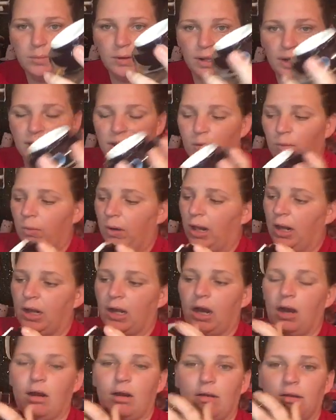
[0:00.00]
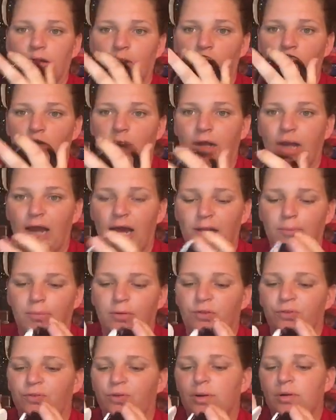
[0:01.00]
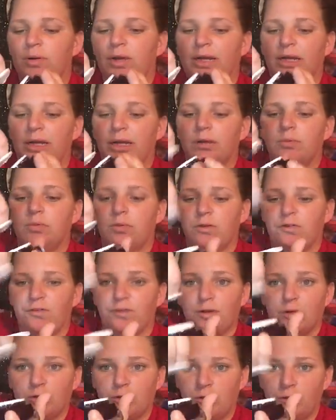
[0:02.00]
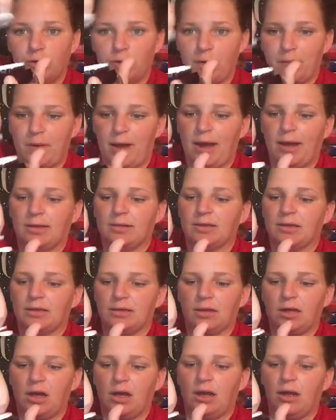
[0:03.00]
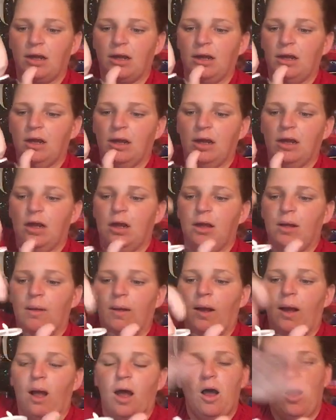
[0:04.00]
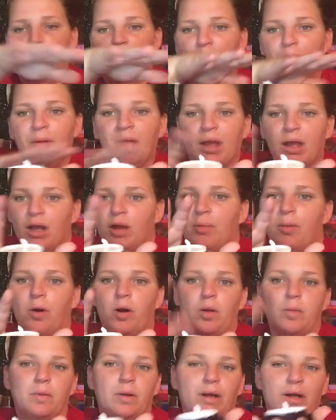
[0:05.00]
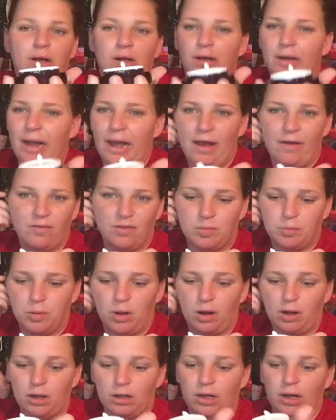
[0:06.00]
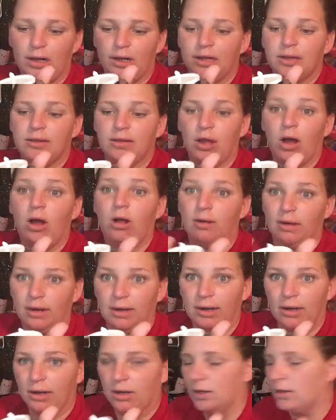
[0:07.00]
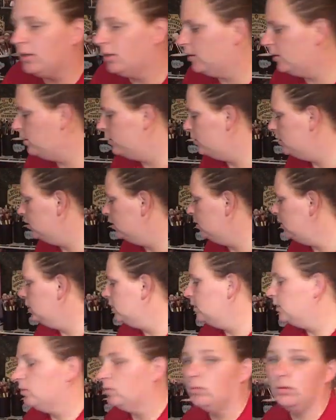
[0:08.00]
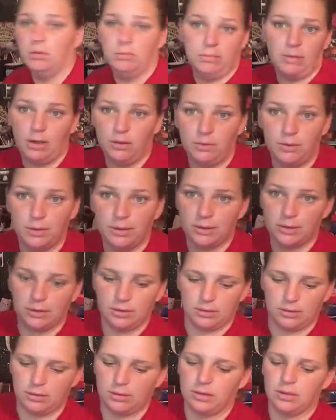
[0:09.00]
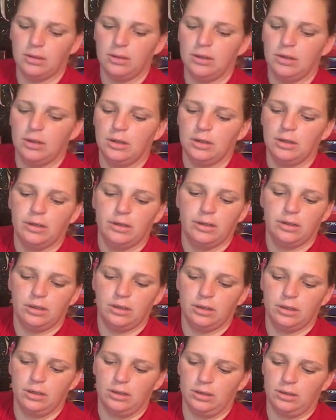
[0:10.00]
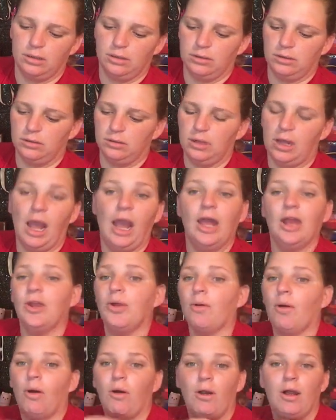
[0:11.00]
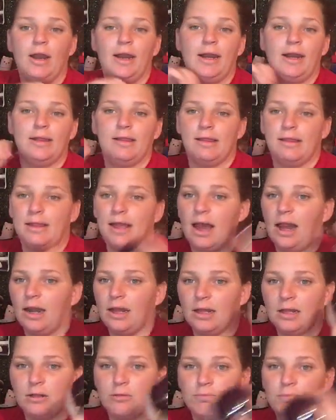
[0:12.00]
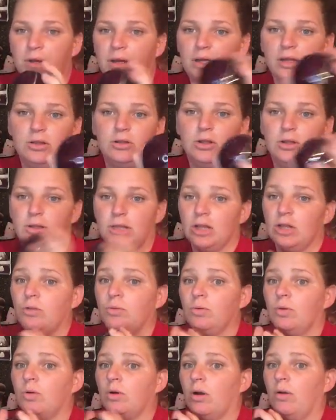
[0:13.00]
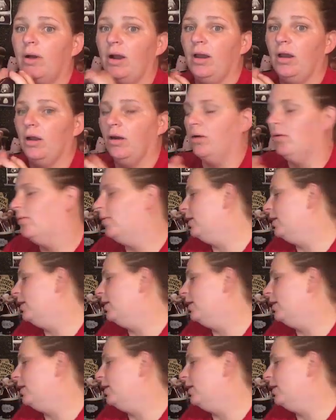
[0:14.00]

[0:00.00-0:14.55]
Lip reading: Like when I got it, the whole cap was filled. Like it was filled to the max. It's not a big compartment and half the product. Like it's all in there. Well, mine was. And you only need the tiniest bit, so this will go a long